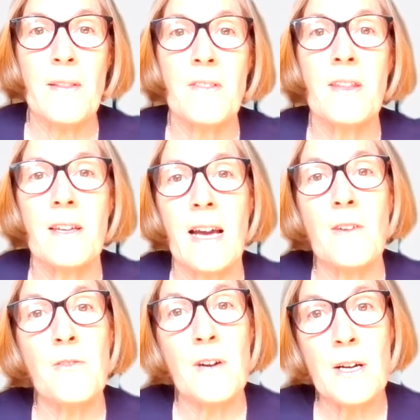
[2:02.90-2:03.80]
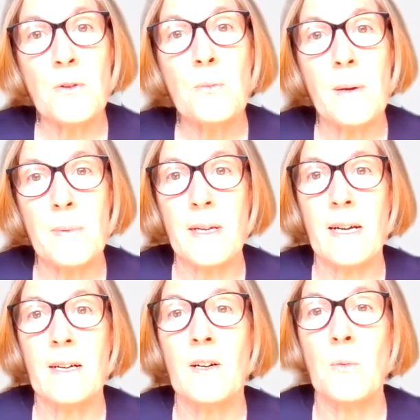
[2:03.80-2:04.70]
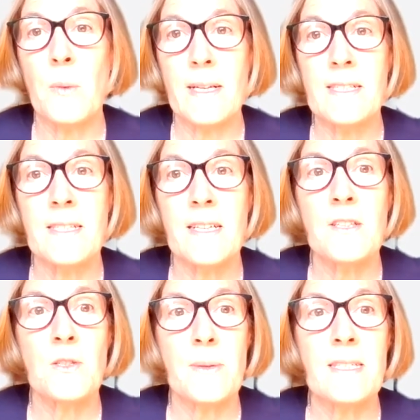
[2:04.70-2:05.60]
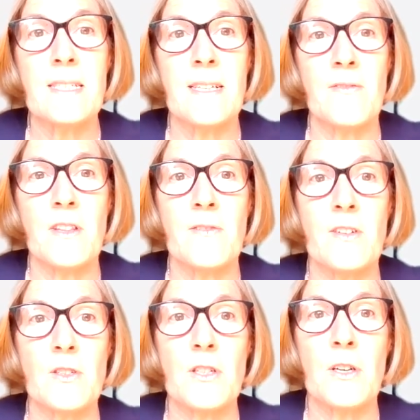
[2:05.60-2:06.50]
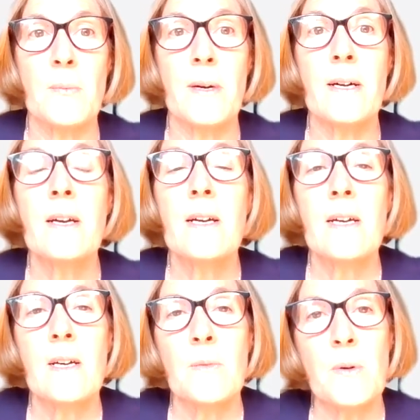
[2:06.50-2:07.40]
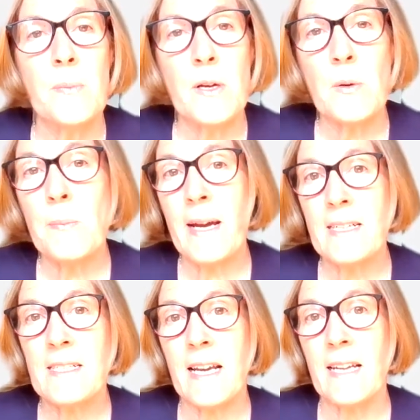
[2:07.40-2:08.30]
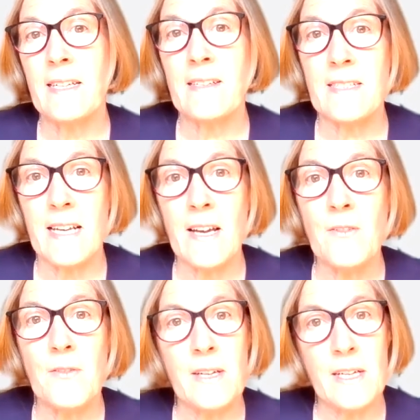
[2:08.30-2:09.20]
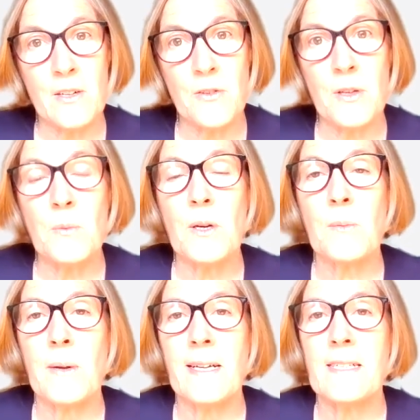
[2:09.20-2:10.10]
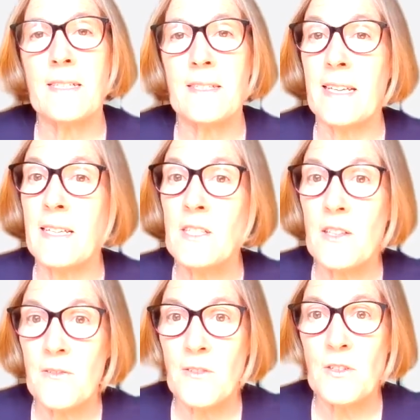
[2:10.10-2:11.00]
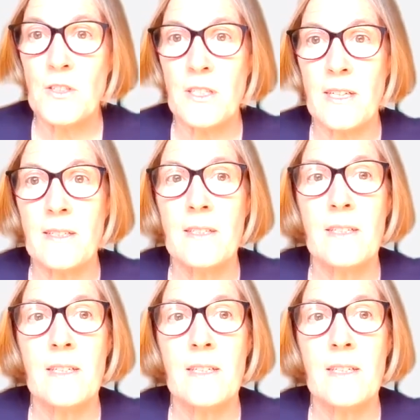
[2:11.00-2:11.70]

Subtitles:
Month, our final webinar on Wednesday, the 27th of October, will be on maintaining safe and healthy workplaces into the future.